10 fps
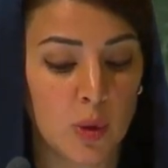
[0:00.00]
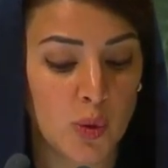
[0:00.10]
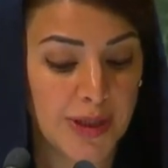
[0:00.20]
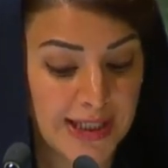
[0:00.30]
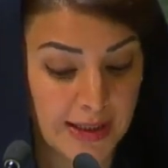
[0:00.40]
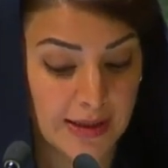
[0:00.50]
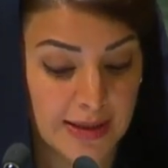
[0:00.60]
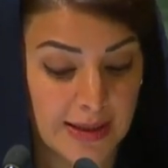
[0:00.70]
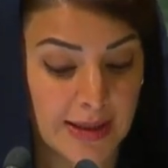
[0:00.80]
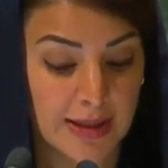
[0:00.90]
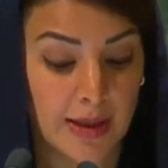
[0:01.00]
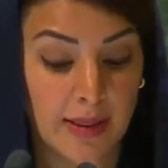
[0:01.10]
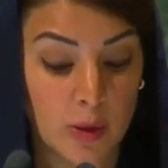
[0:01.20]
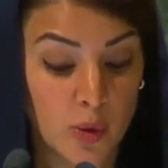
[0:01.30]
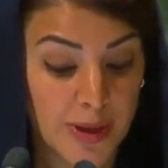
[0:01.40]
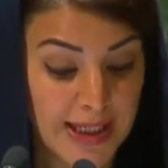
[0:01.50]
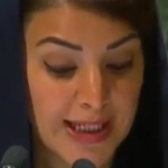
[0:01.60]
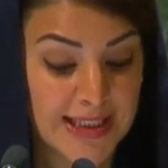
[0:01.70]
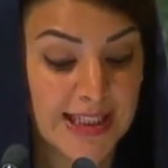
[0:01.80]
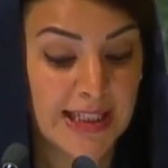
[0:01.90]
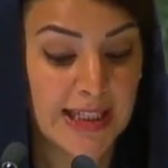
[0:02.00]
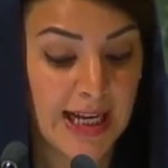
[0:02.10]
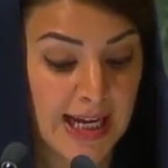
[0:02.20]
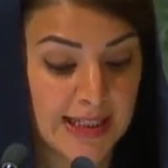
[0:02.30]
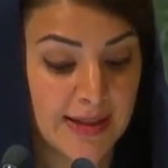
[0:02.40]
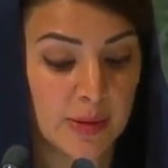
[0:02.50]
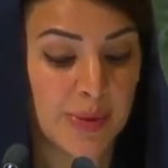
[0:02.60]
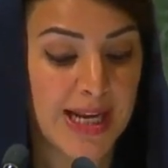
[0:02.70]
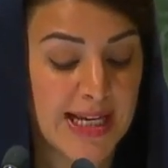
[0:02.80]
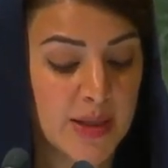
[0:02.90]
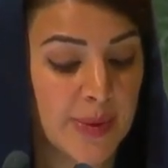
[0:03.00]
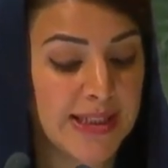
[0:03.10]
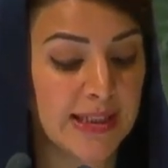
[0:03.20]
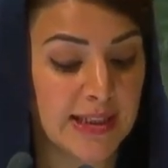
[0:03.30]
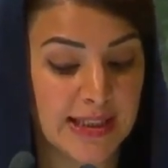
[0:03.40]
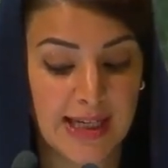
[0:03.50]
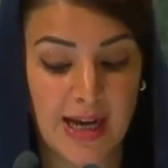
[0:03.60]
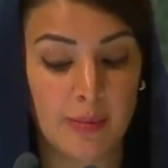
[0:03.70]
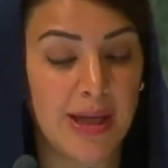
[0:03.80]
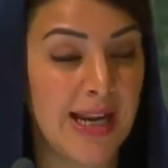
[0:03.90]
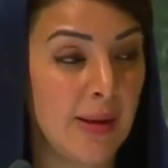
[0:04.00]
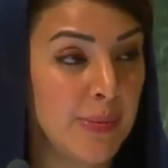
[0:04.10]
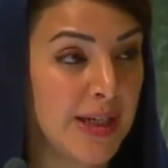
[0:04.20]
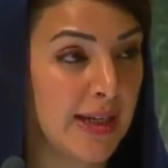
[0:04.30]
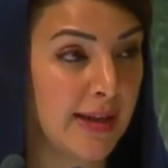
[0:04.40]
we can alleviate the food insecurity crisis.